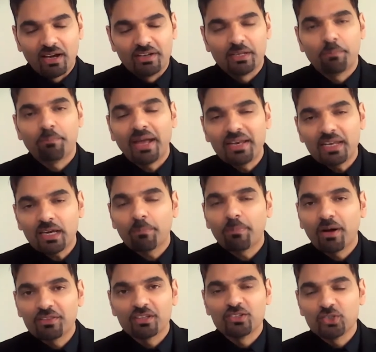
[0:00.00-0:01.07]
depending
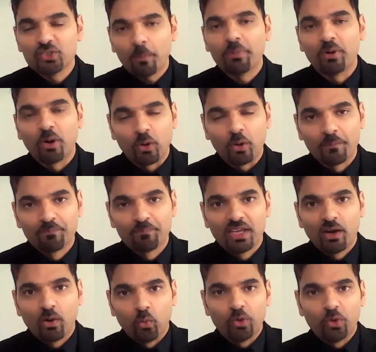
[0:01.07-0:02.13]
upon the job role,
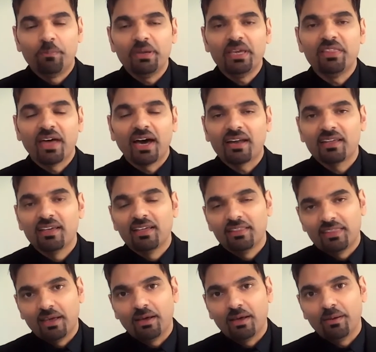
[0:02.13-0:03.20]
would be that
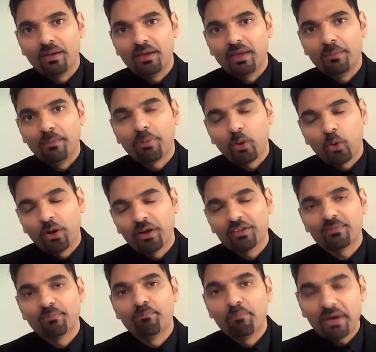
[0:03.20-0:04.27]
the
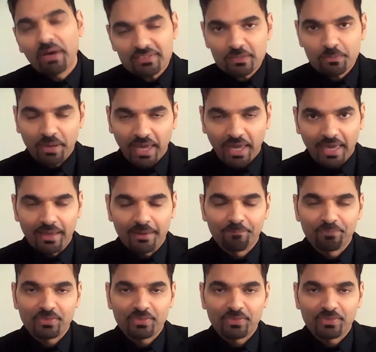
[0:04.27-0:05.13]
employers must pay